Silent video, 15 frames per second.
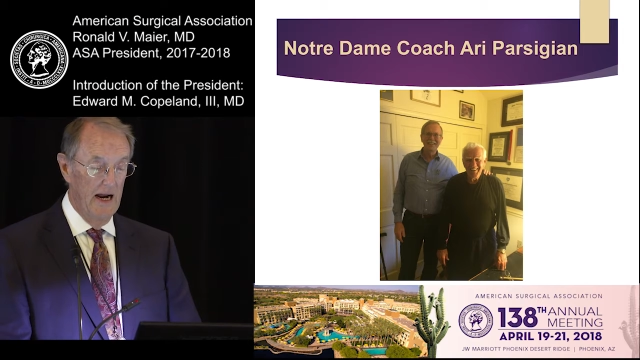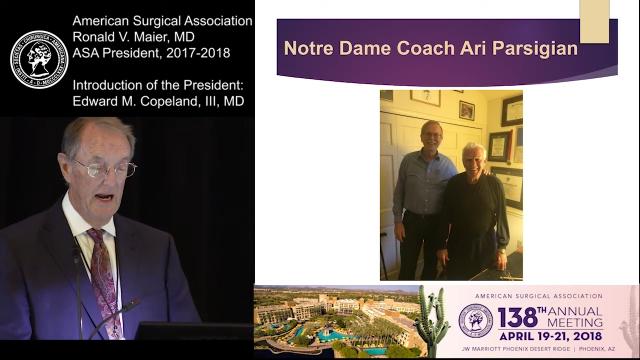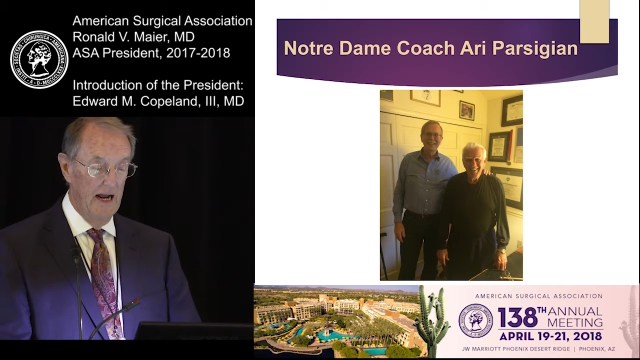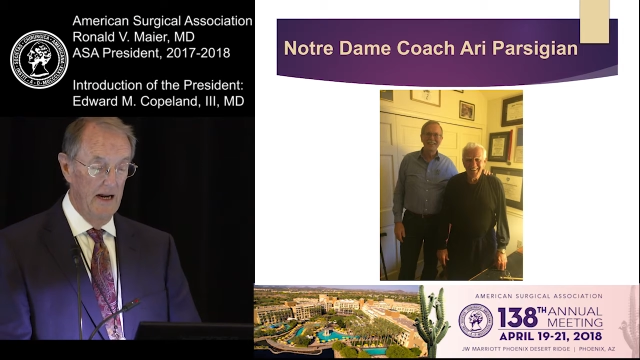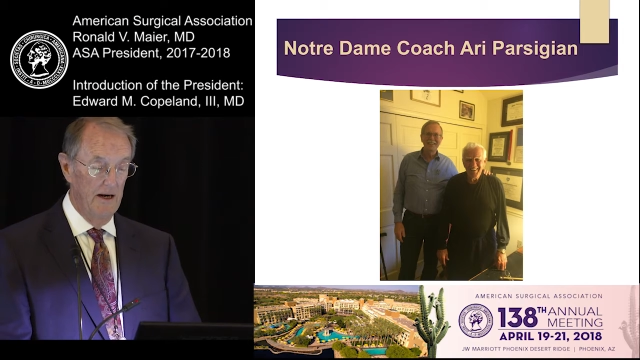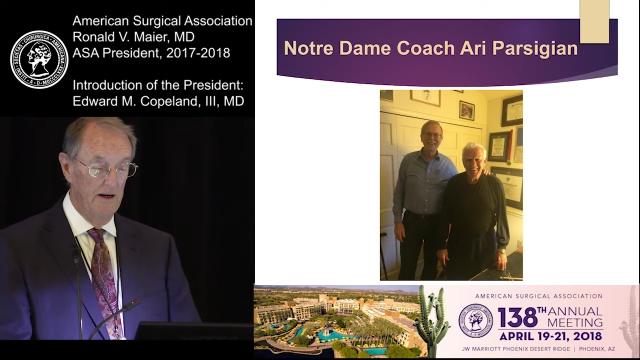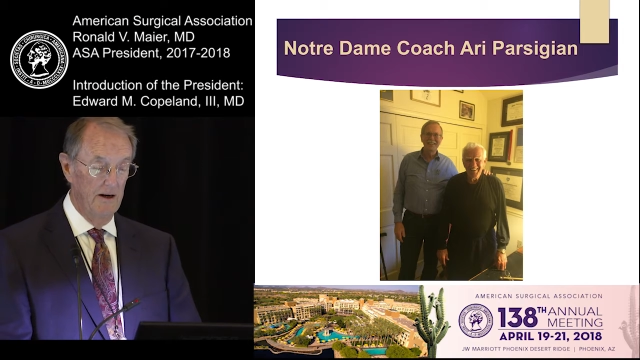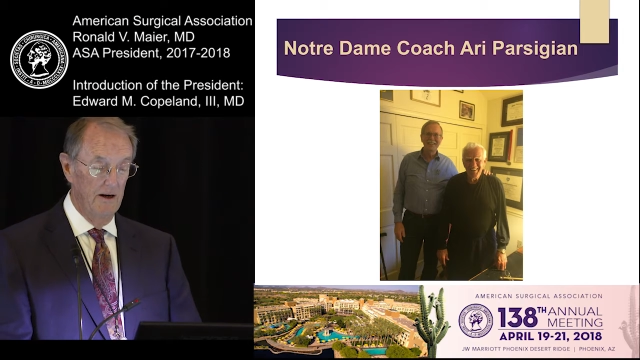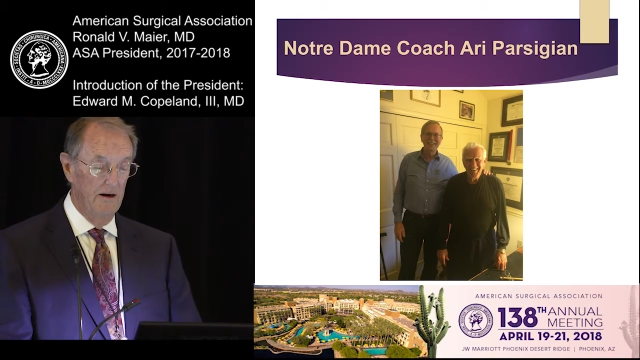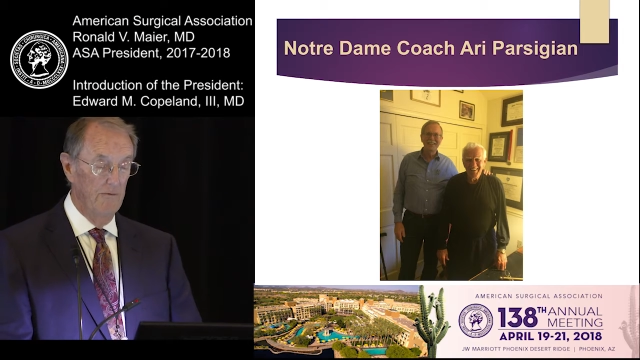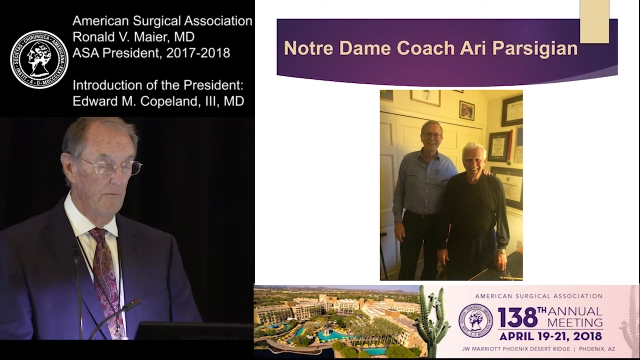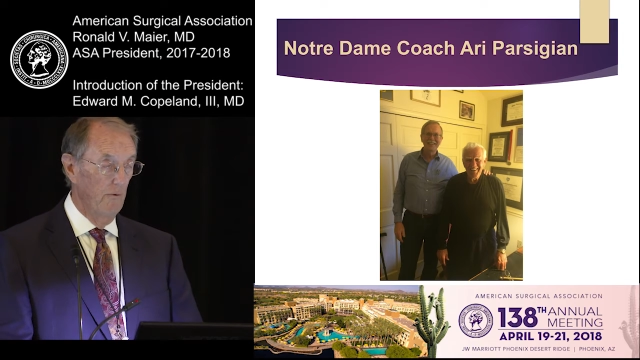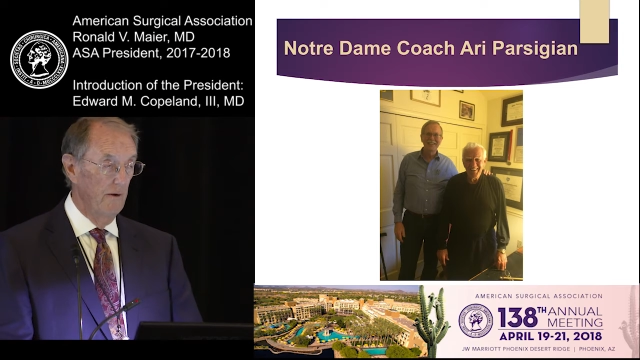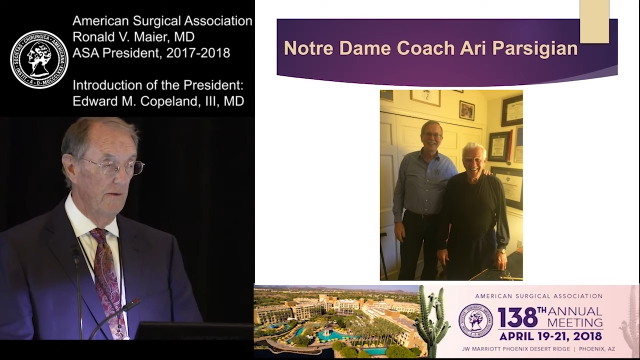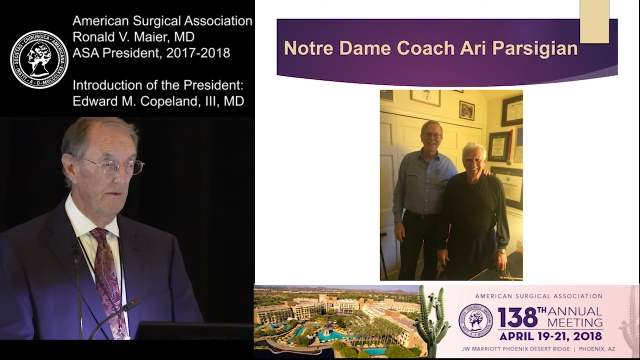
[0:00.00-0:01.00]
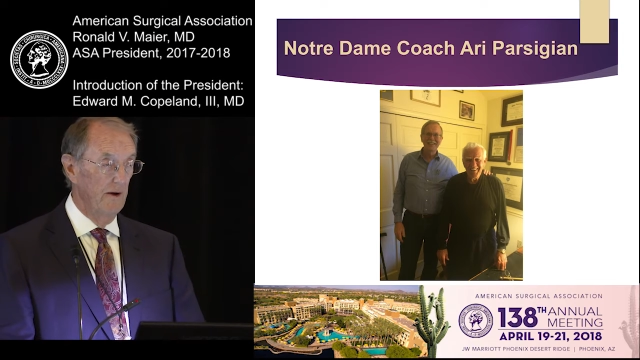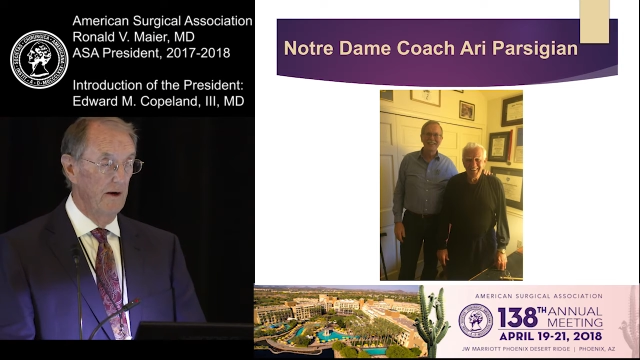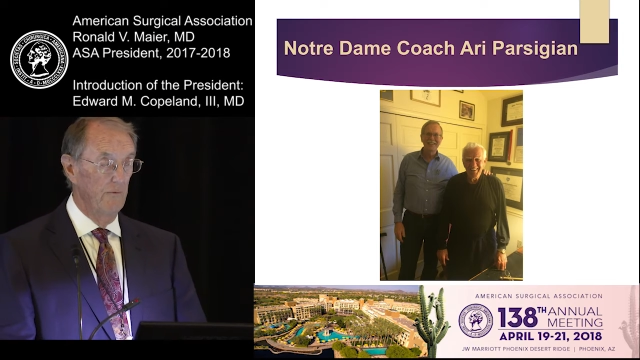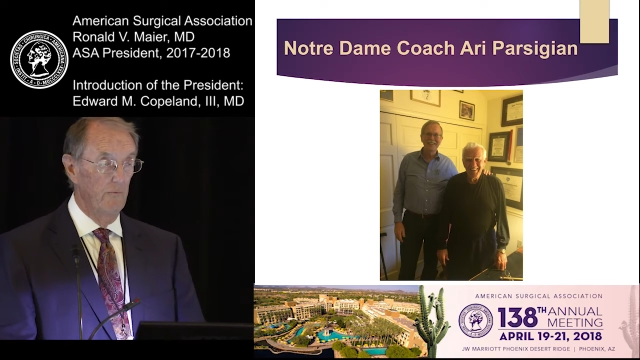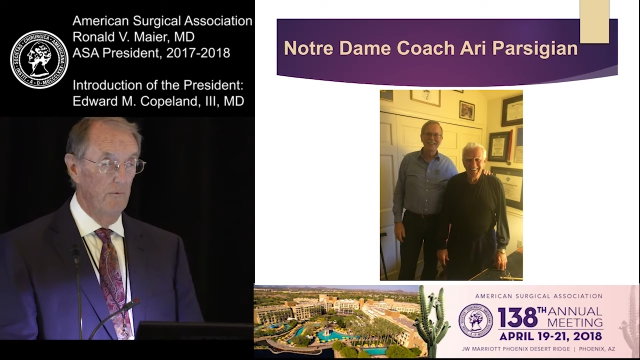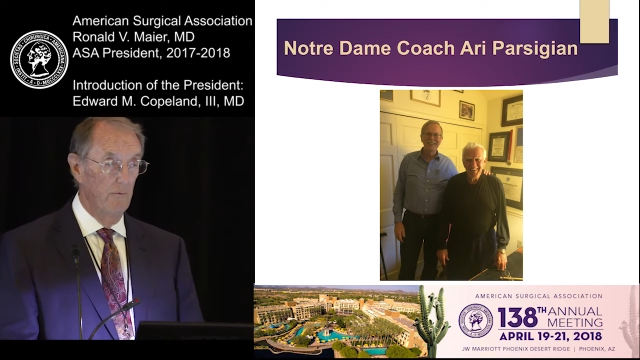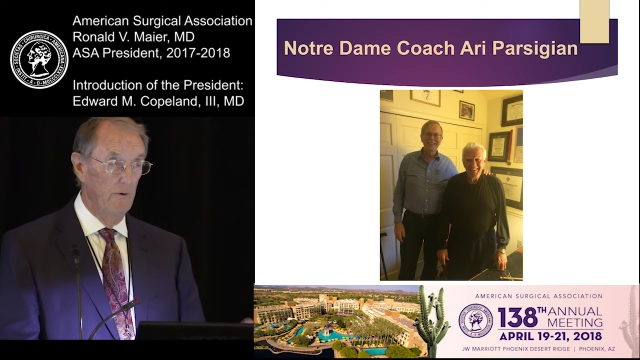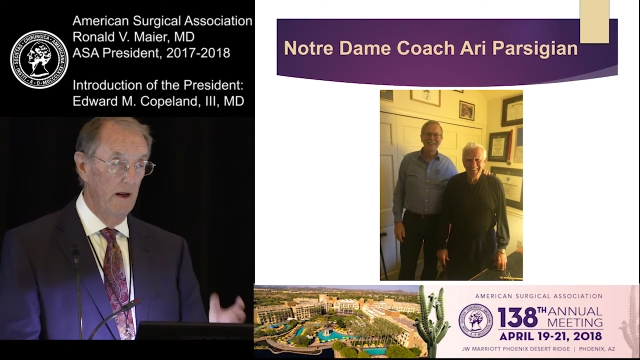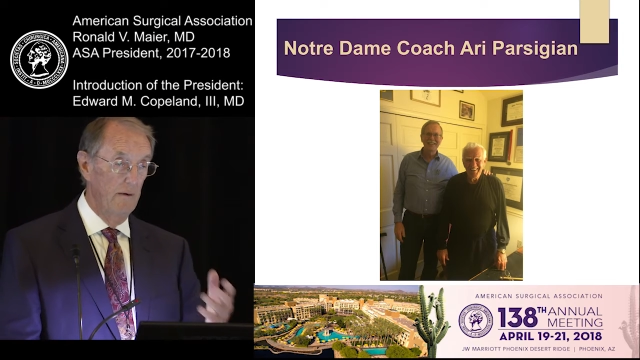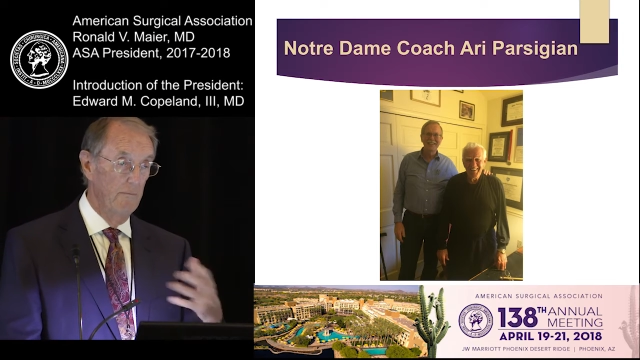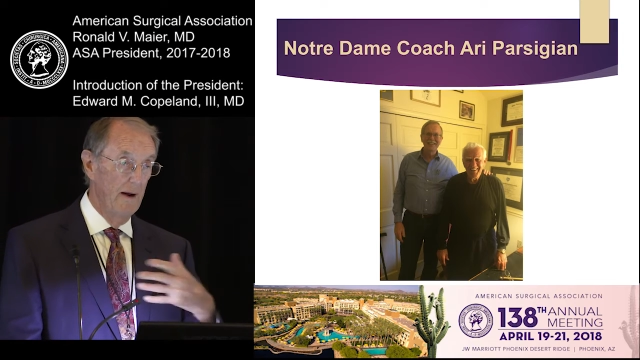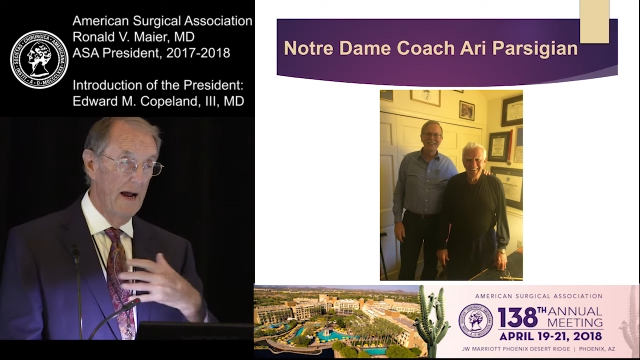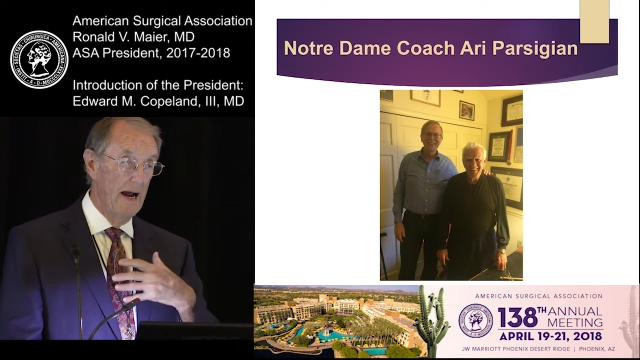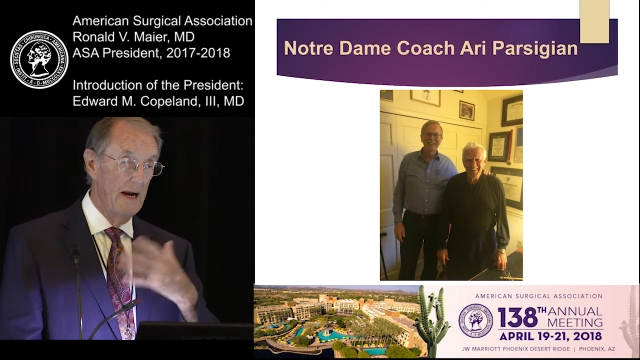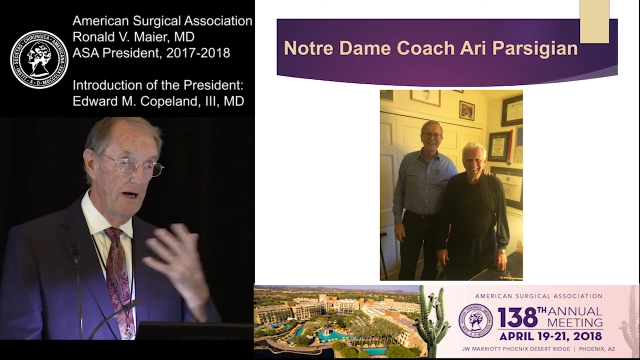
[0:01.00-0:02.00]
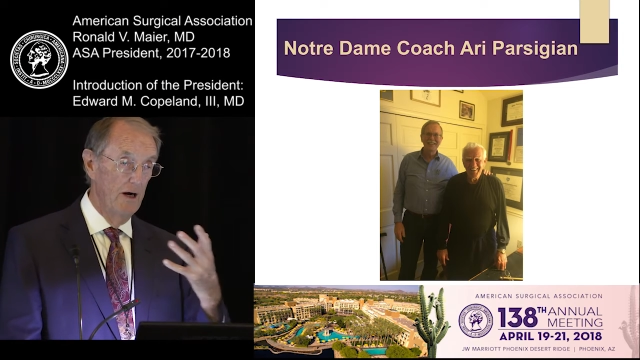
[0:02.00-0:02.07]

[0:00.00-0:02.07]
In my